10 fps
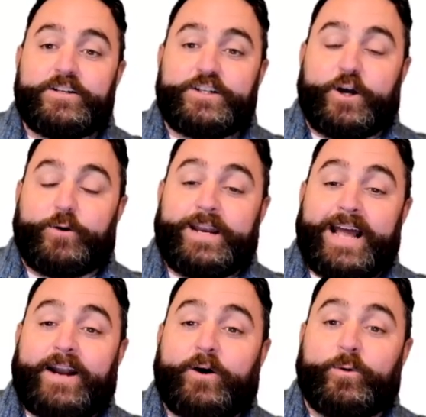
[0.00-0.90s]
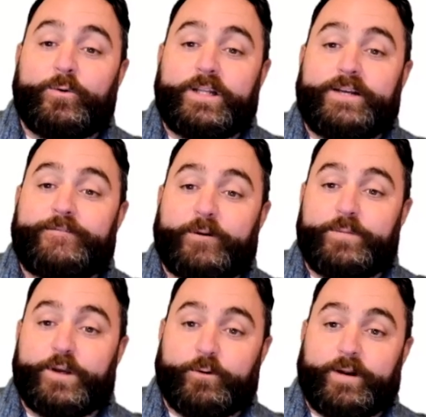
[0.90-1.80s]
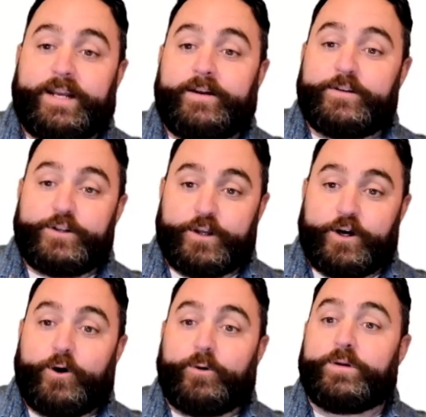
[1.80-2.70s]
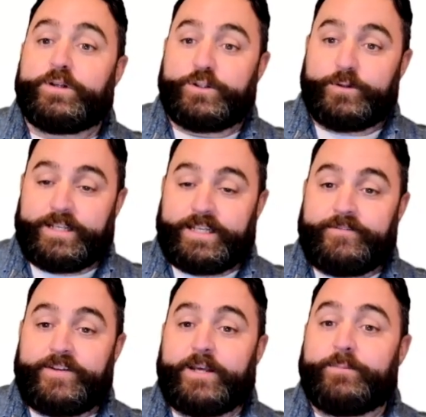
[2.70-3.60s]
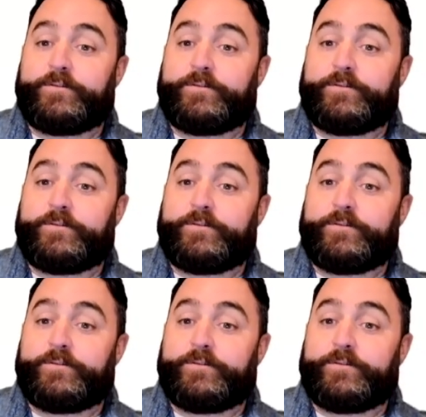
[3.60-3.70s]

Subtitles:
to go not only from the grid to the home to the EV,